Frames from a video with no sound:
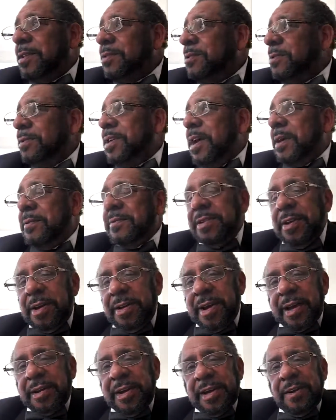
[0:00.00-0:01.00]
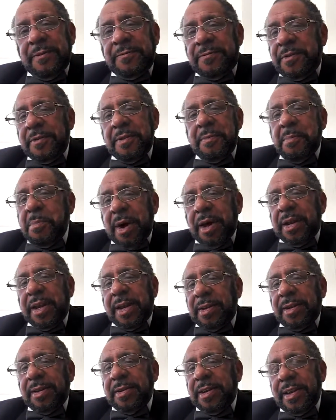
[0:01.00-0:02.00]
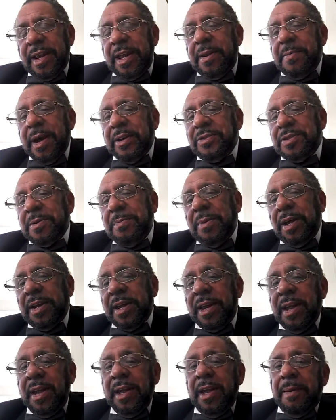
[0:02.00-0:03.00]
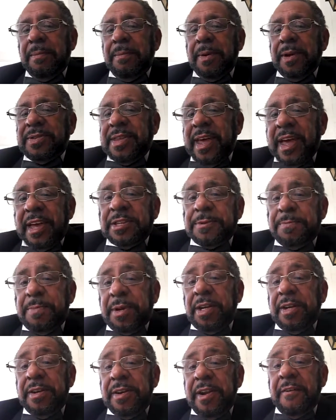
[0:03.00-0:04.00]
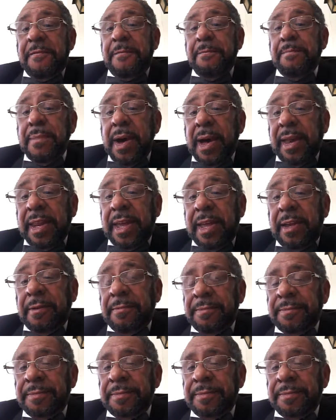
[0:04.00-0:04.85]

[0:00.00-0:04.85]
So they're not in it for the money. It ain't about the money. But they spent enough money